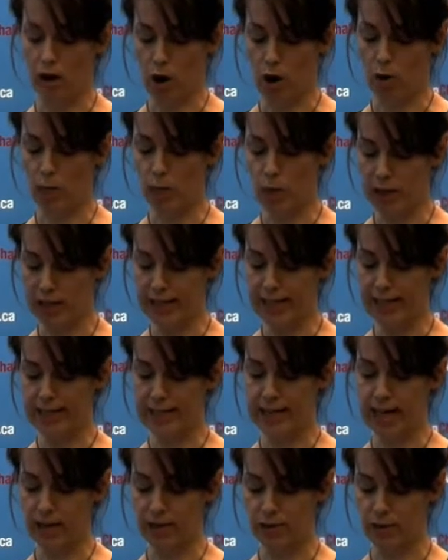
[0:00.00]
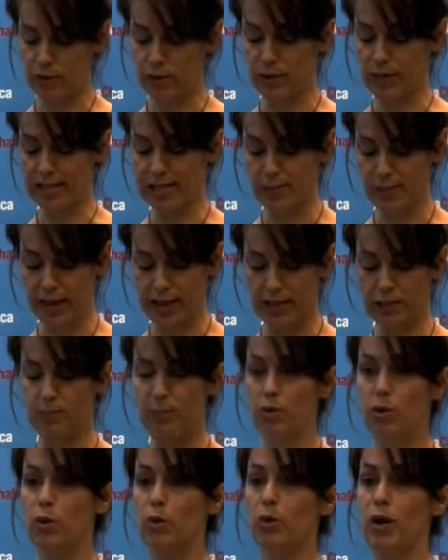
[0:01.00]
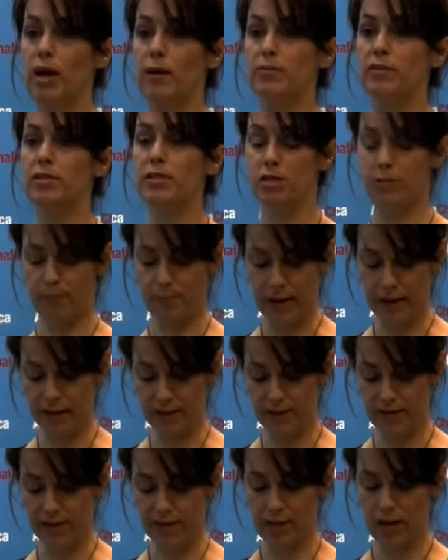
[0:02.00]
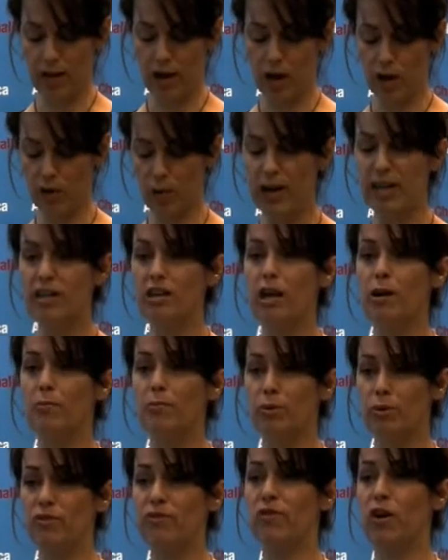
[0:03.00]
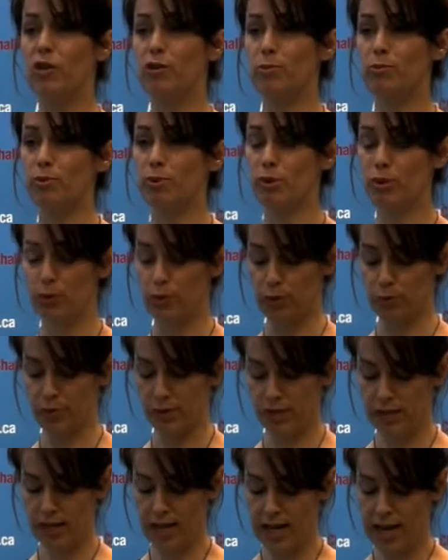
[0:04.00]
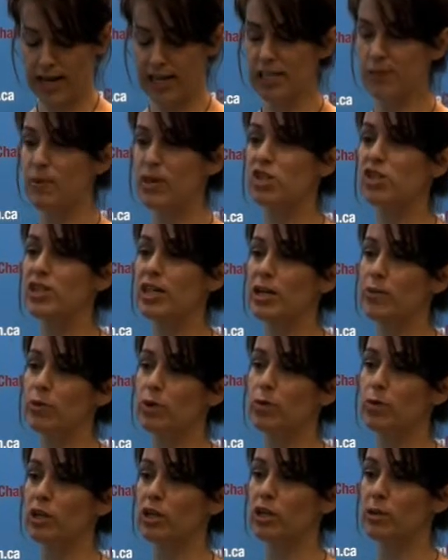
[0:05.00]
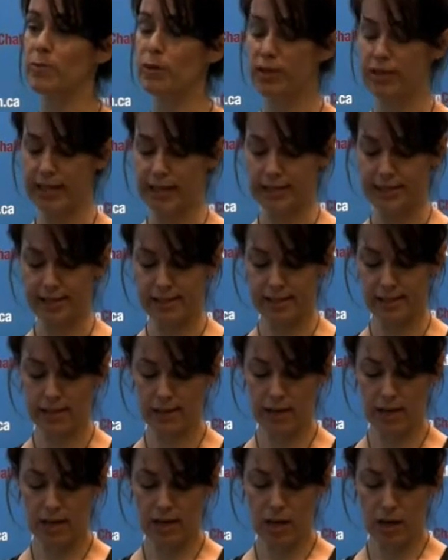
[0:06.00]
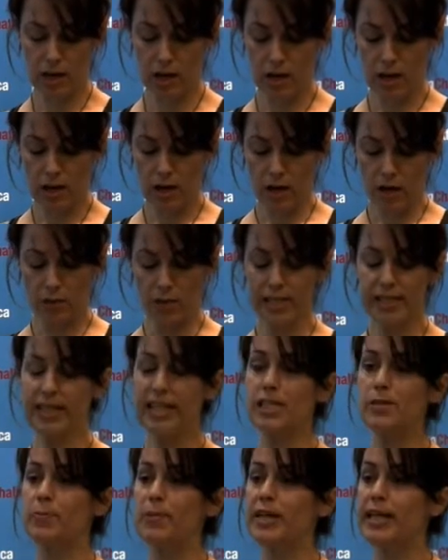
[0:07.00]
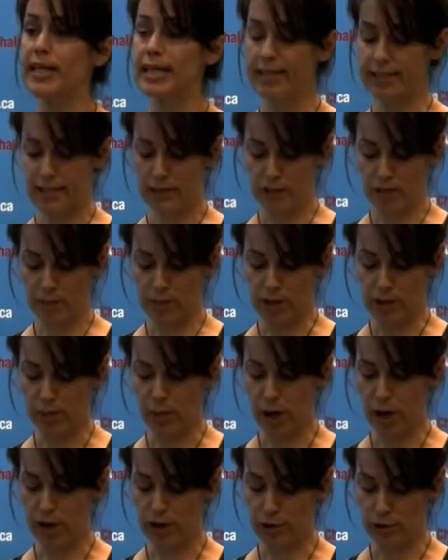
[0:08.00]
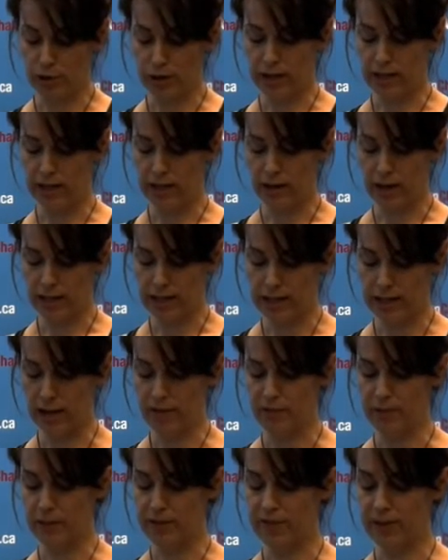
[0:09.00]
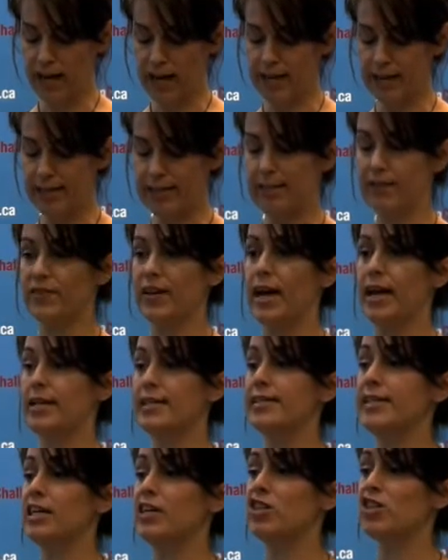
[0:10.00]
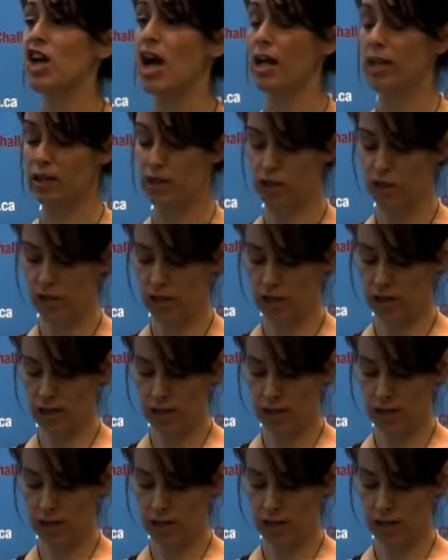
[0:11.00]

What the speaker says: are working together to expand the program to benefit a greater number of vulnerable groups, especially in rural communities. WUSC is pleased to be a partner in the Government of Canada's Afghanistan Challenge.